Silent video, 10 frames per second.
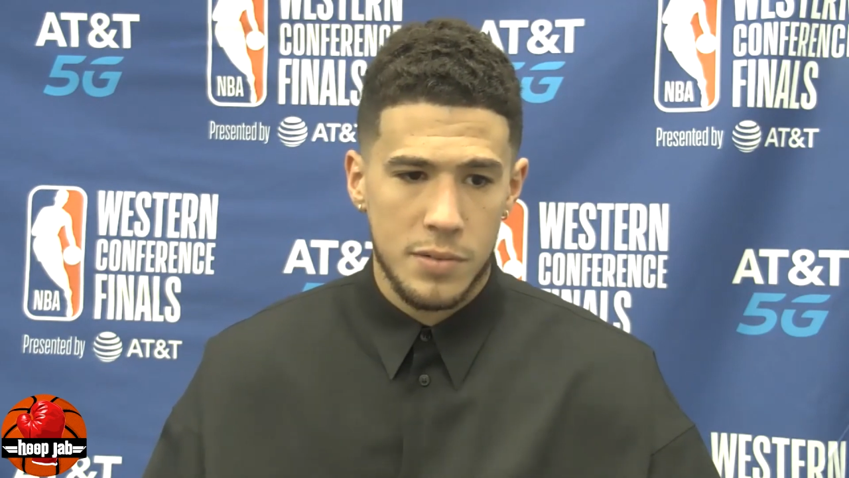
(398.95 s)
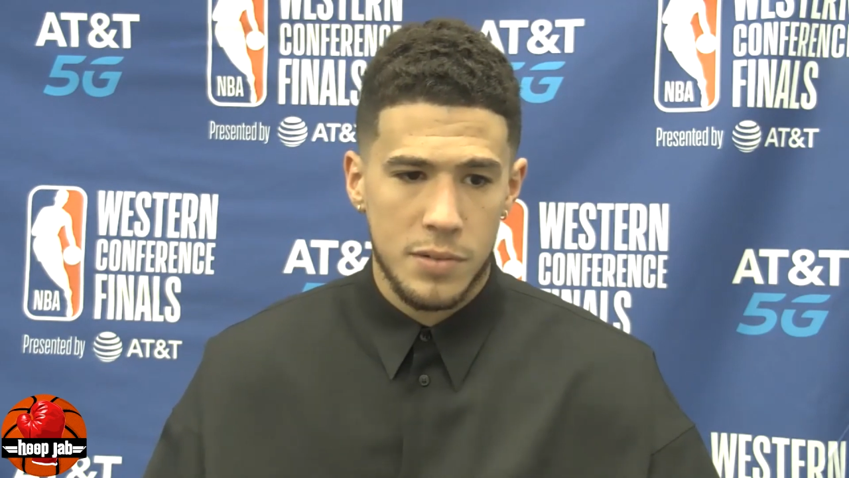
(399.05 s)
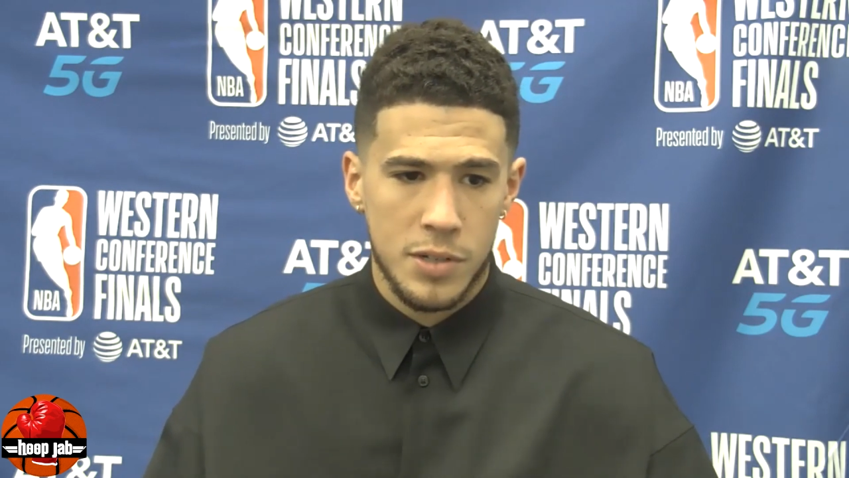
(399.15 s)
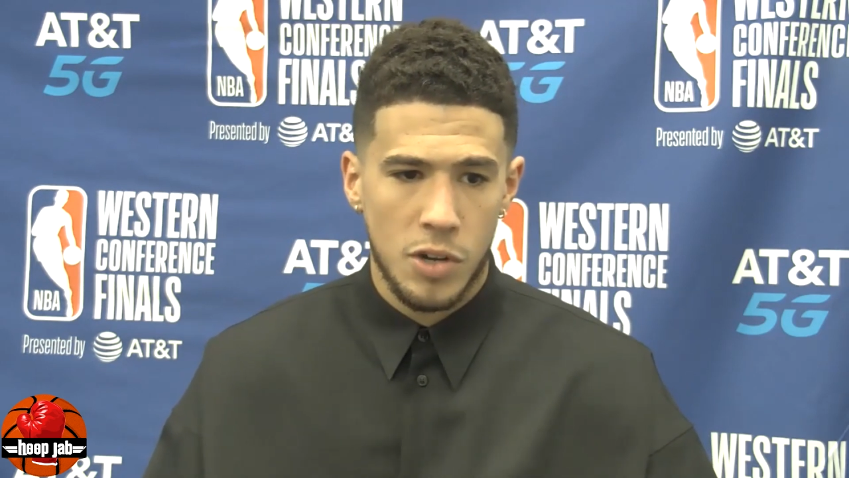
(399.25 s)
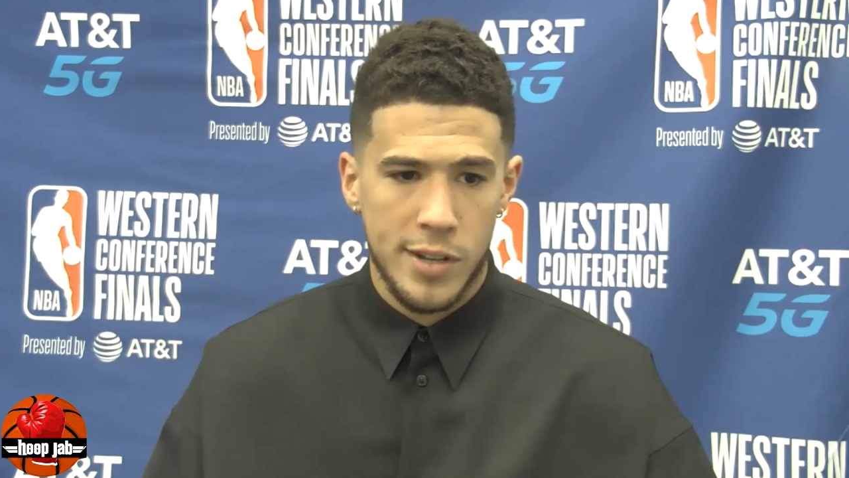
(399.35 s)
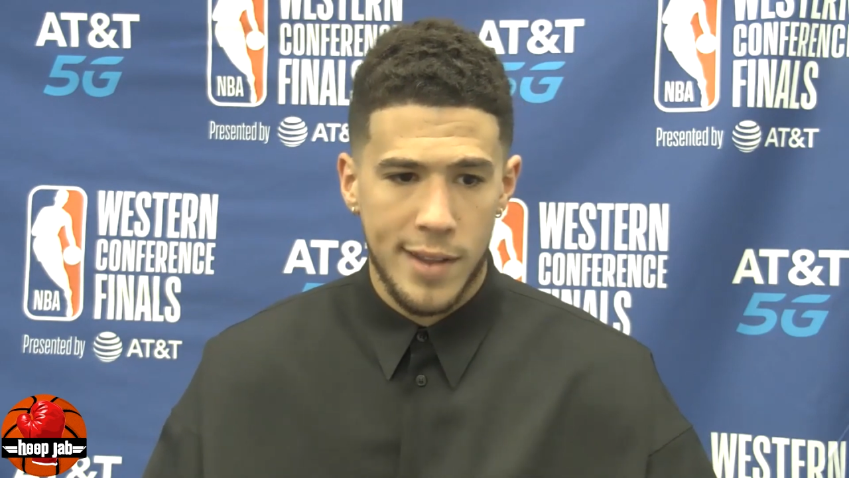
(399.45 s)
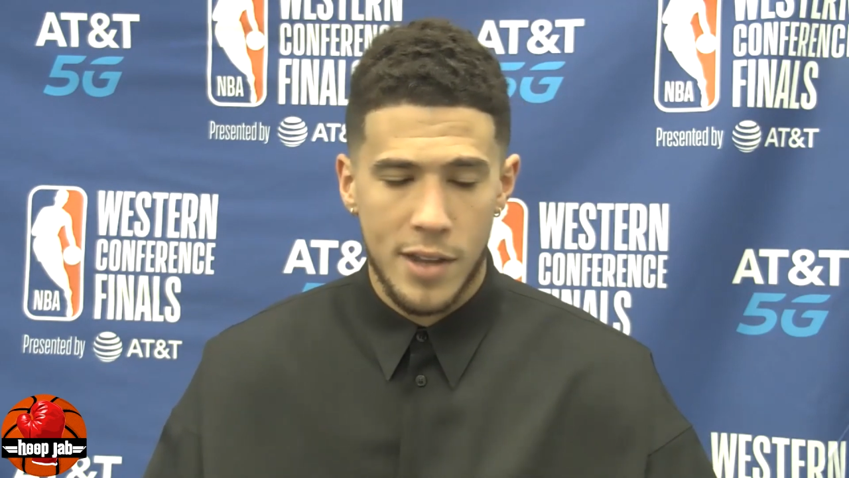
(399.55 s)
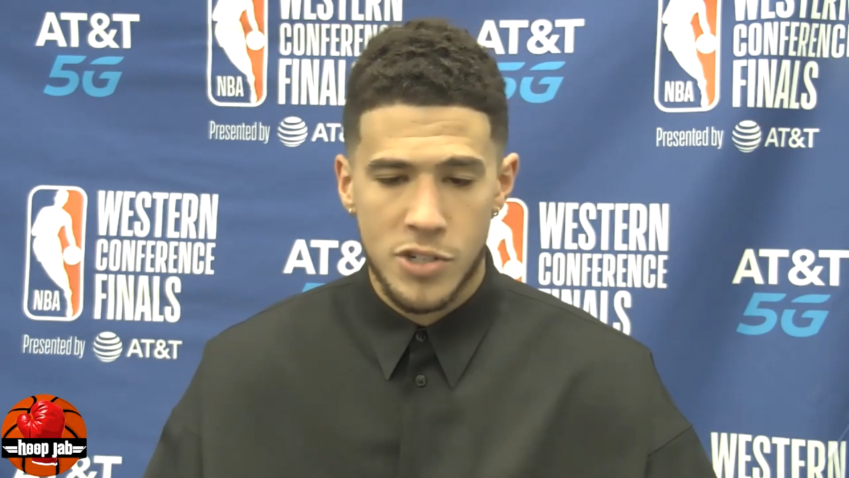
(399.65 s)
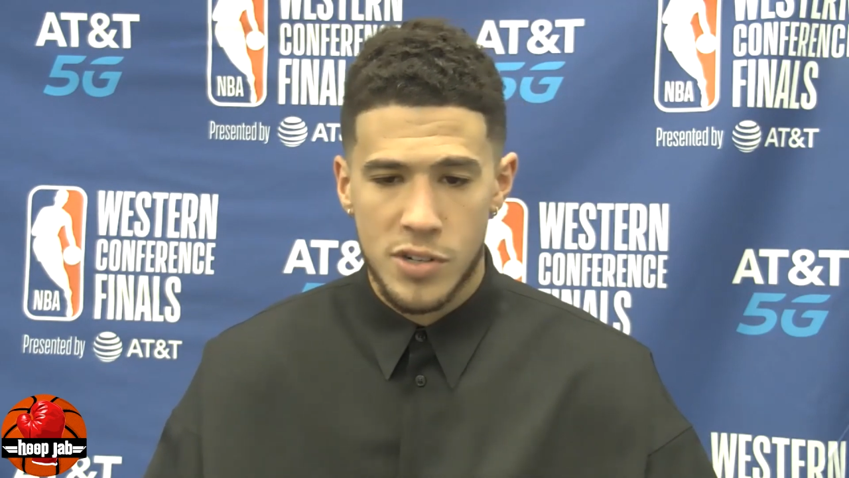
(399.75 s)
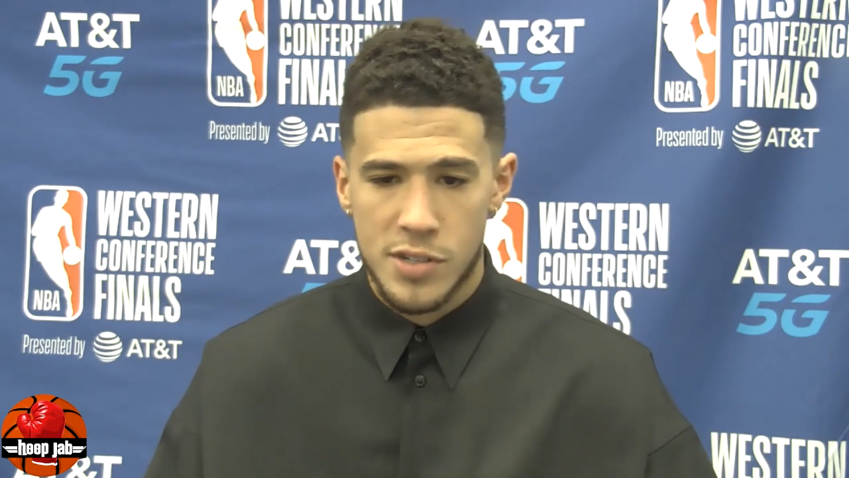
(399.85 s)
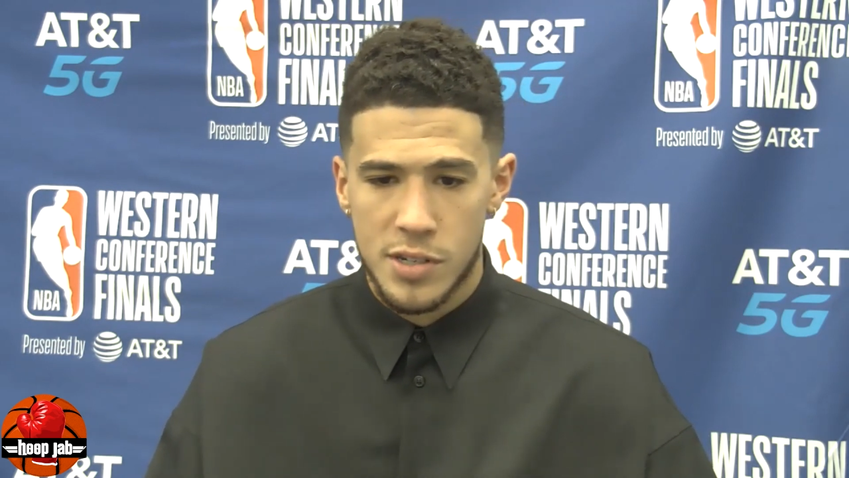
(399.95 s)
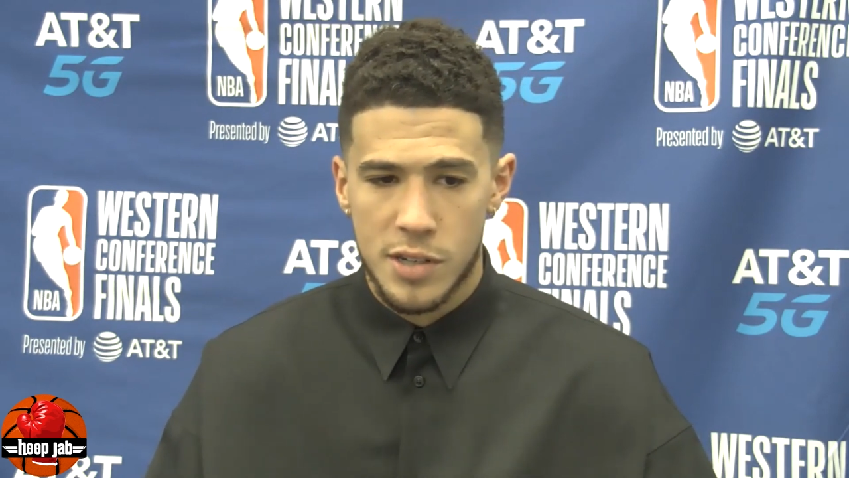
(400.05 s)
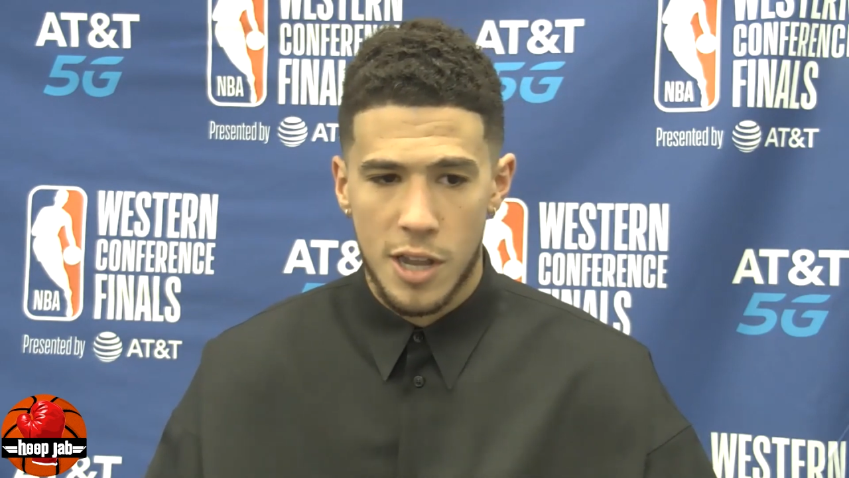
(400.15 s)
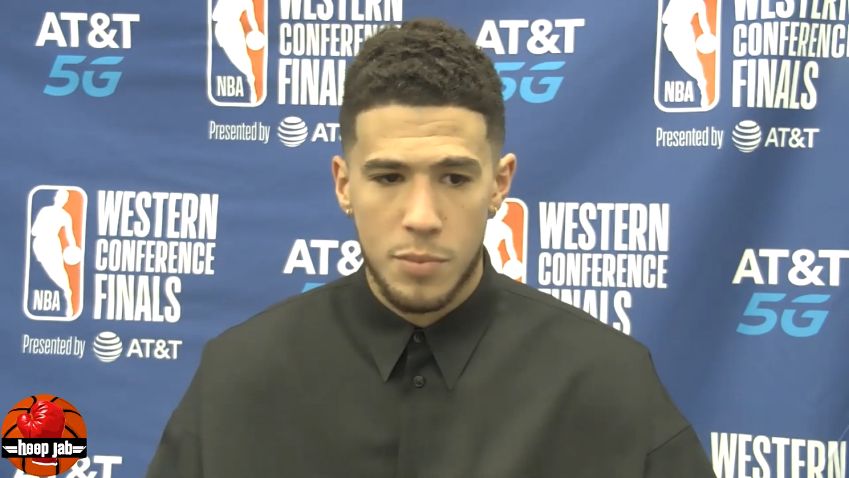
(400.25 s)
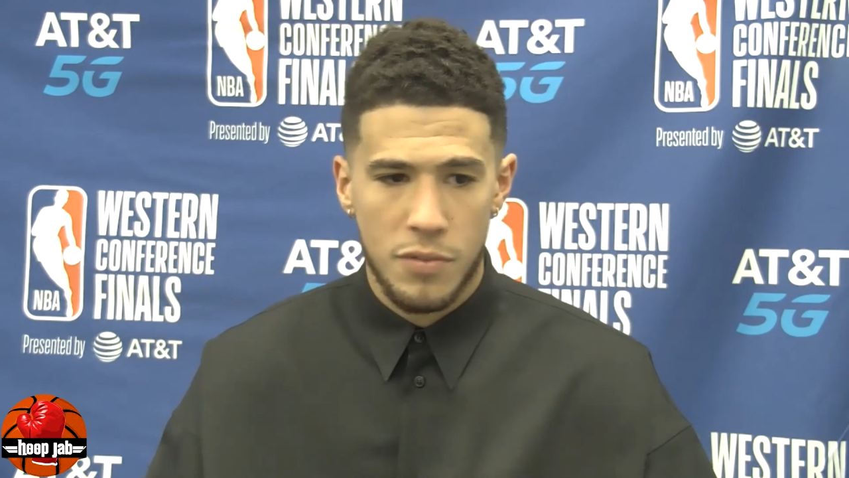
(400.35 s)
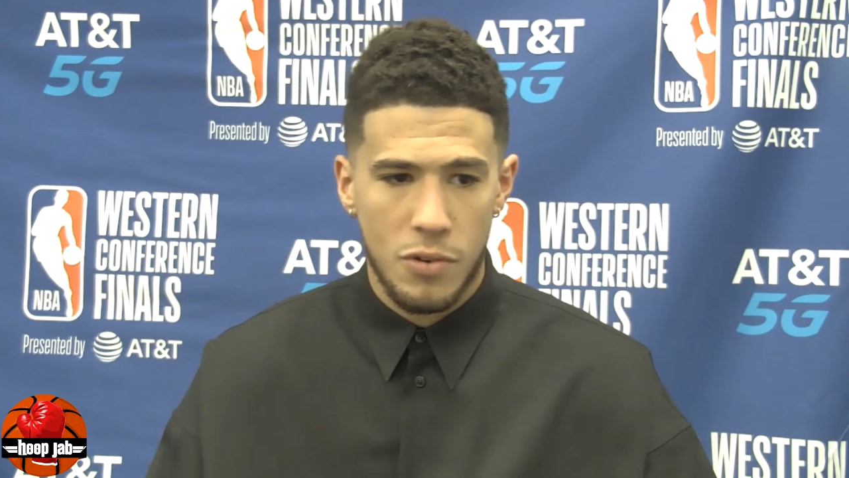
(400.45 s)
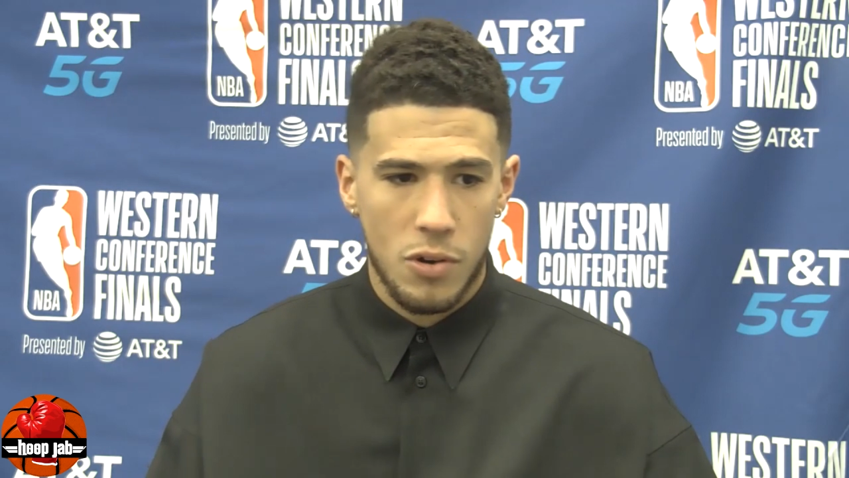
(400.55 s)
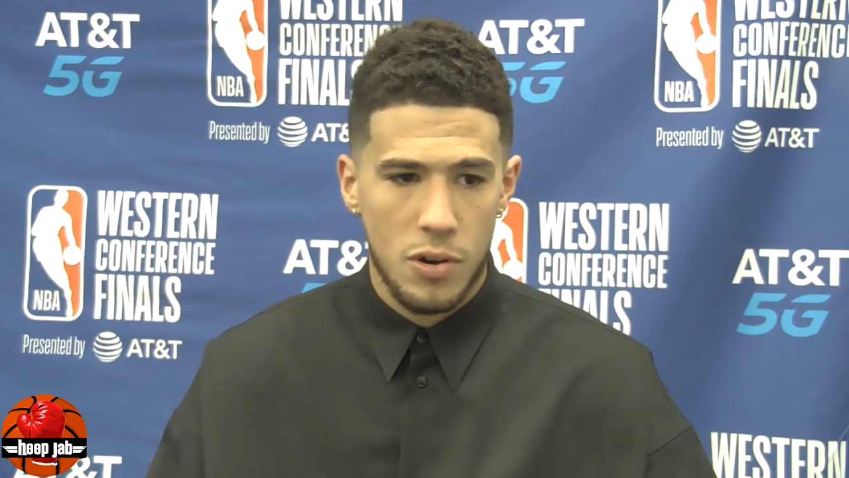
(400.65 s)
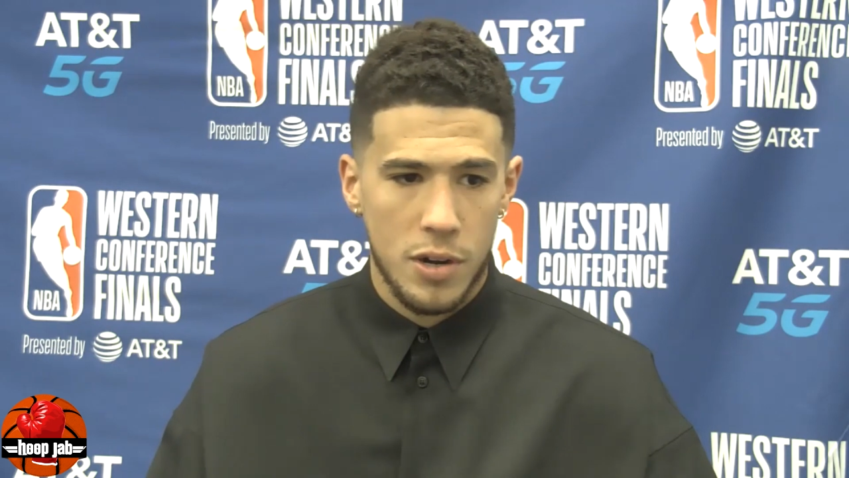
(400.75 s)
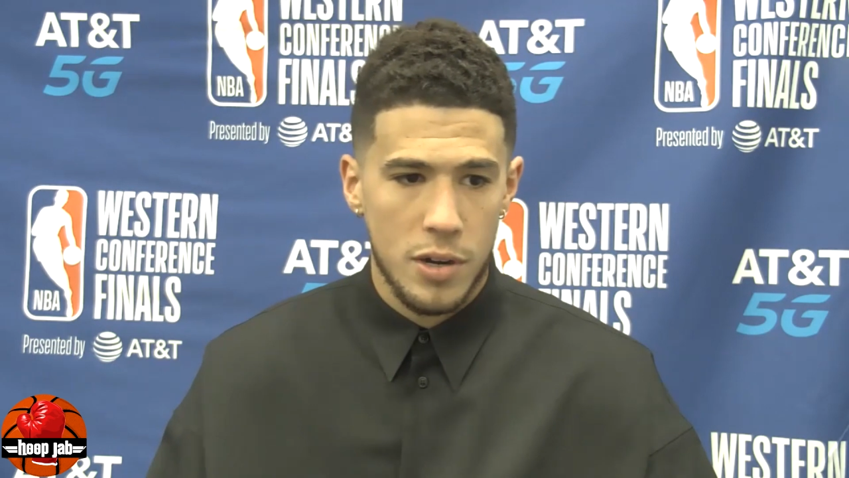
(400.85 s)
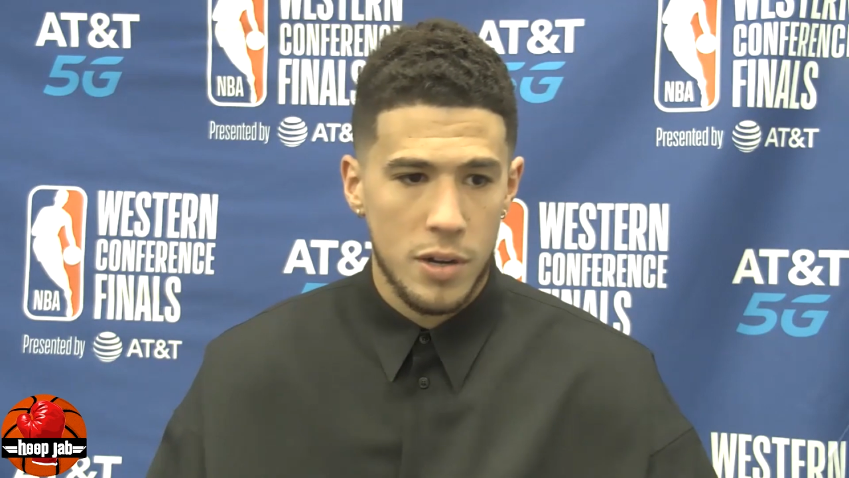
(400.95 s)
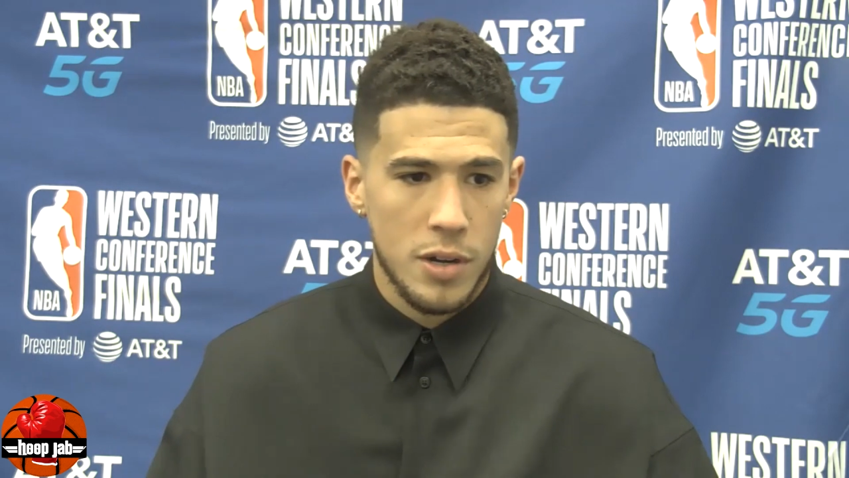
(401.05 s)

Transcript: you know, DeAndre's seen that before, and